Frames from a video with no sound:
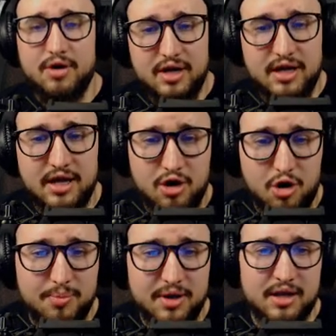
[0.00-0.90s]
to hit
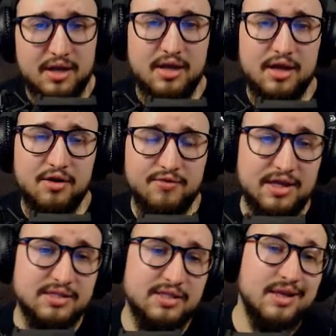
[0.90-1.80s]
open
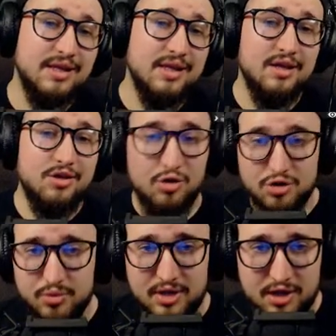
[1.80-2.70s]
interface. Yours will
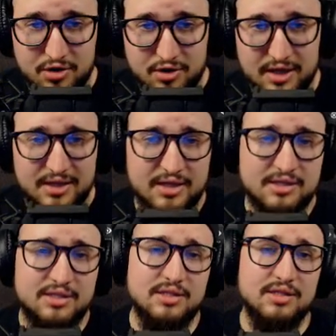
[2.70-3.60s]
not look like
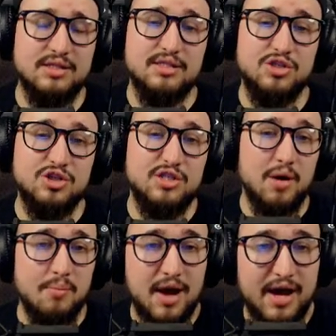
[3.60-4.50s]
this. This is just how
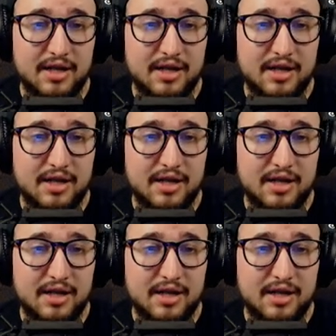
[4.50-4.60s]
mine